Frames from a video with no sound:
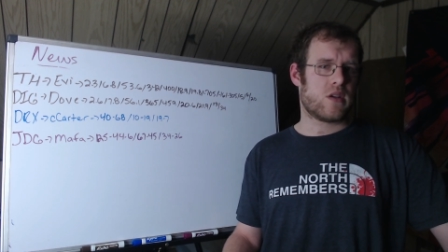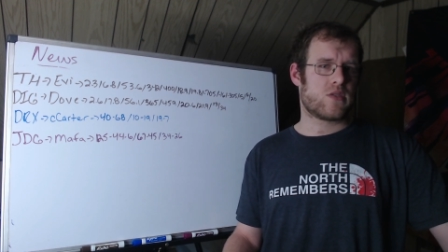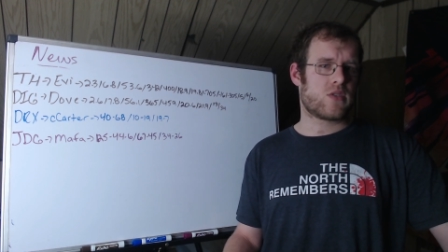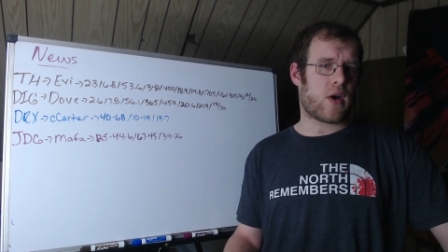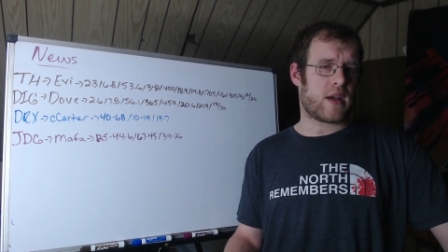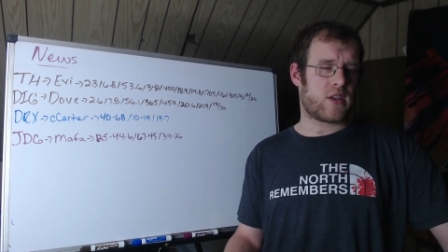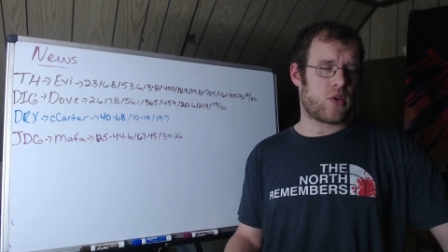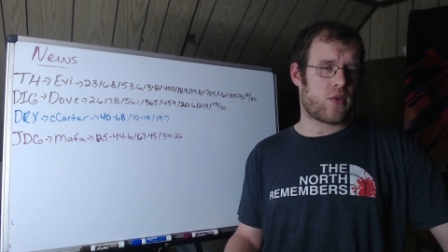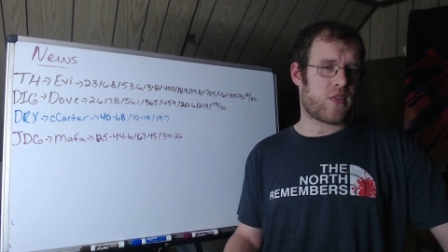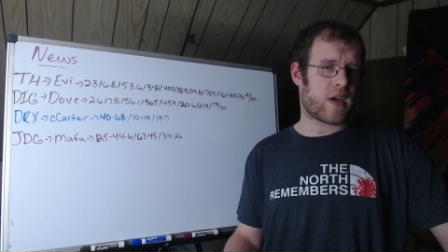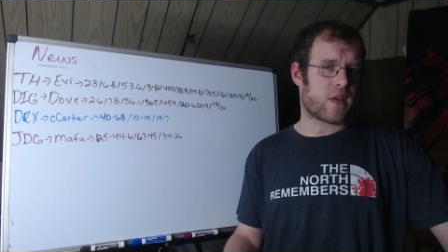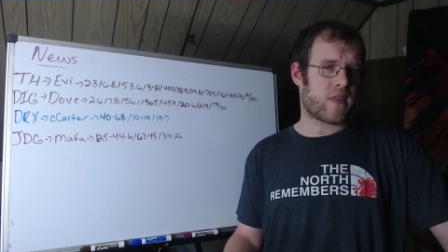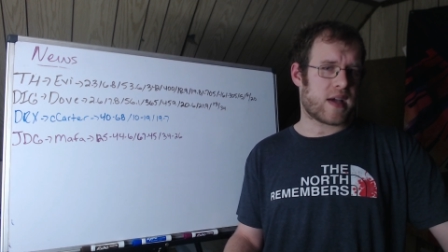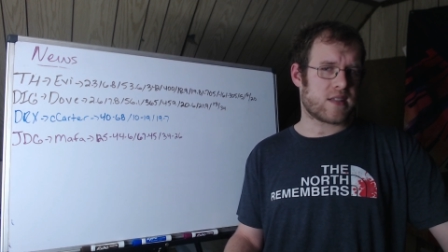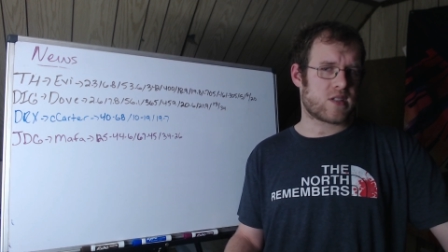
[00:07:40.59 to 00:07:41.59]
So I do
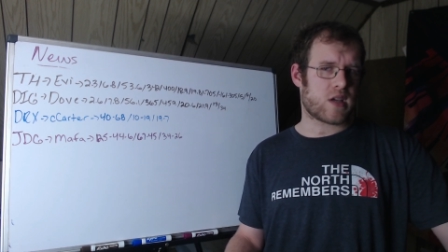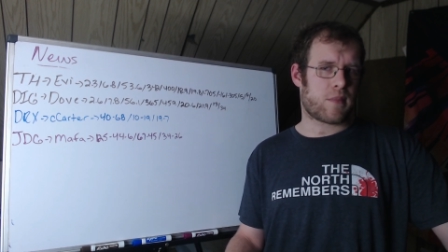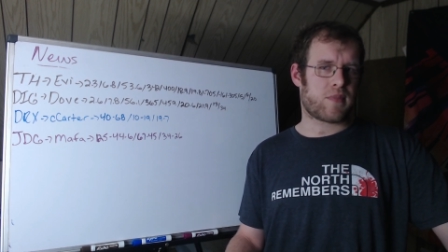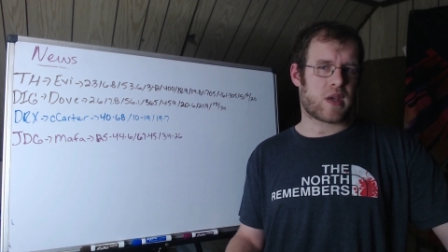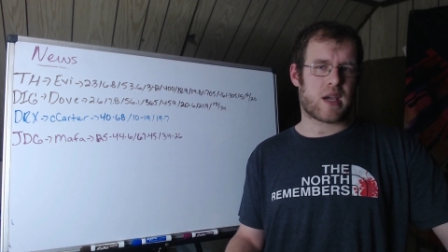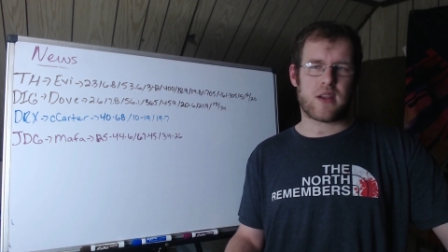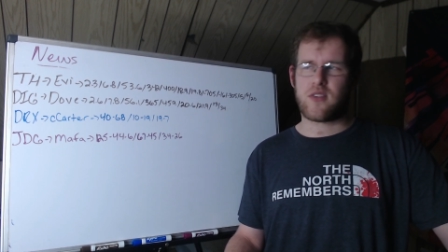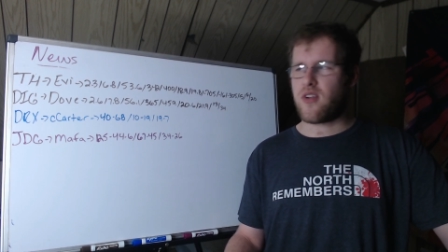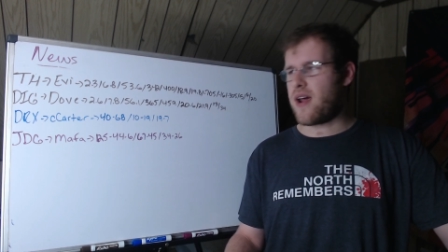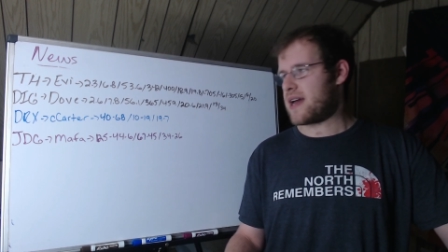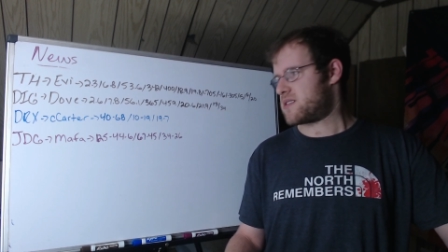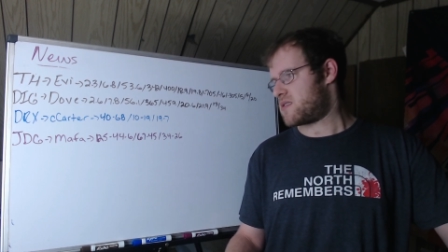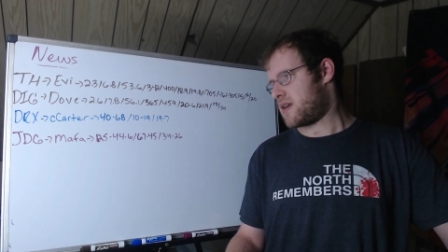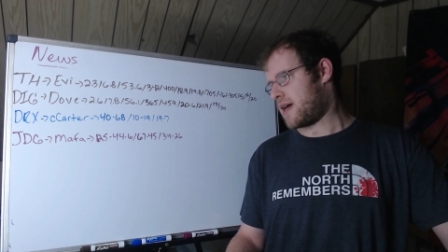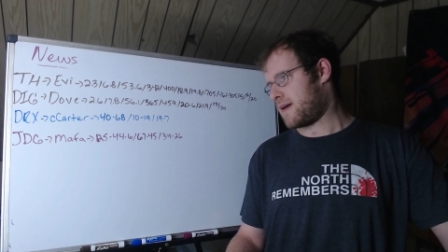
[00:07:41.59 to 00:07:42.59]
think that's something
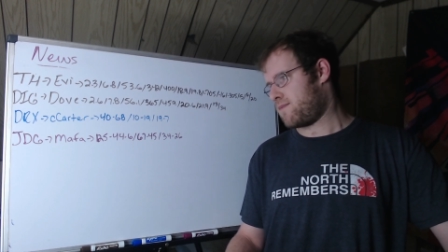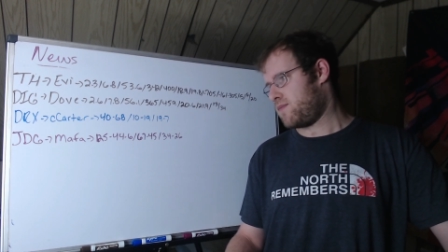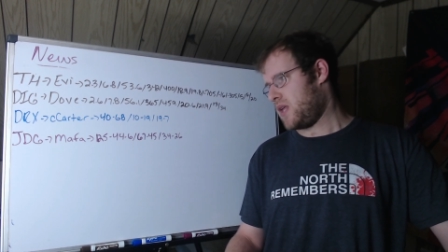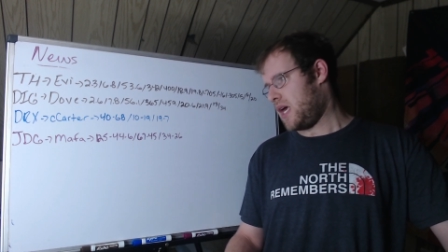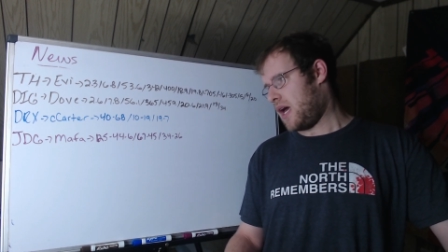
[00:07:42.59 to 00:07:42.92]
interesting.